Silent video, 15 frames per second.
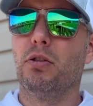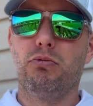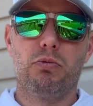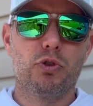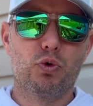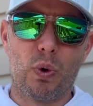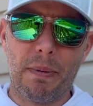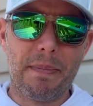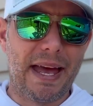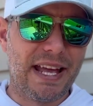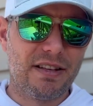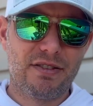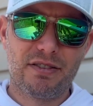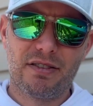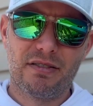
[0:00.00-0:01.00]
Swim
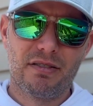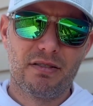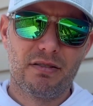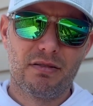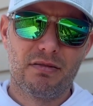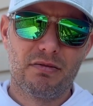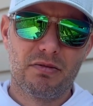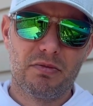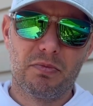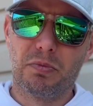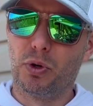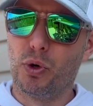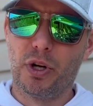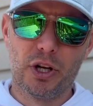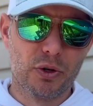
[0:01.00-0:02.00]
baits,
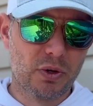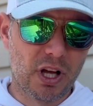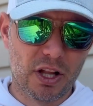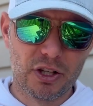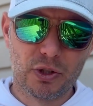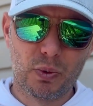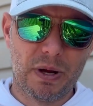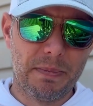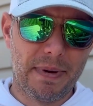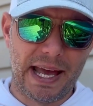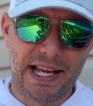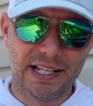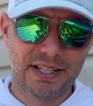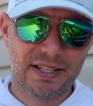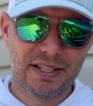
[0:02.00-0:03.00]
bluegill color swim
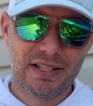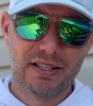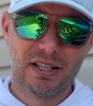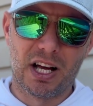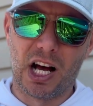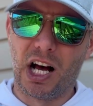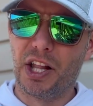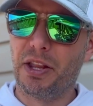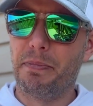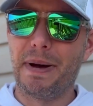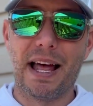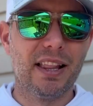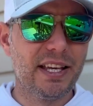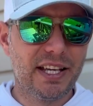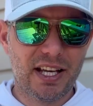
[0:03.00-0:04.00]
baits, the
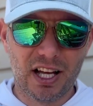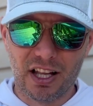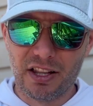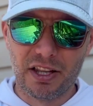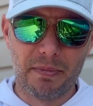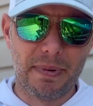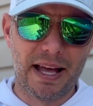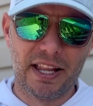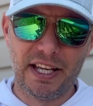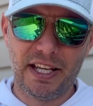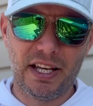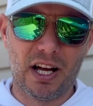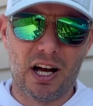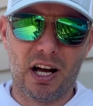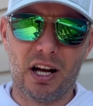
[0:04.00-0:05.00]
belly
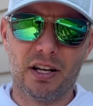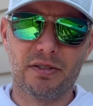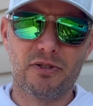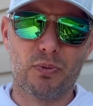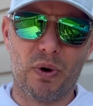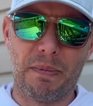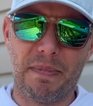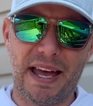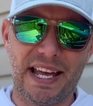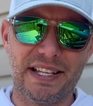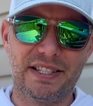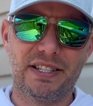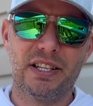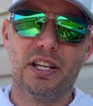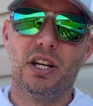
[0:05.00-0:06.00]
swim
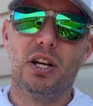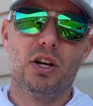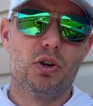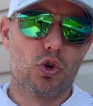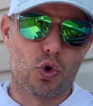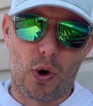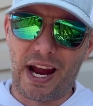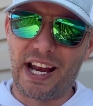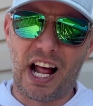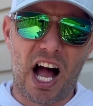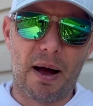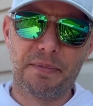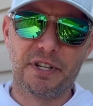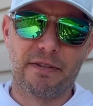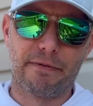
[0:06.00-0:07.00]
baits, great
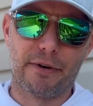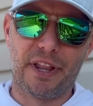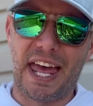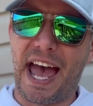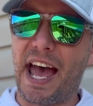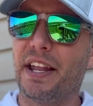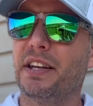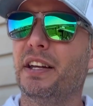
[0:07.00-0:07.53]
option for that.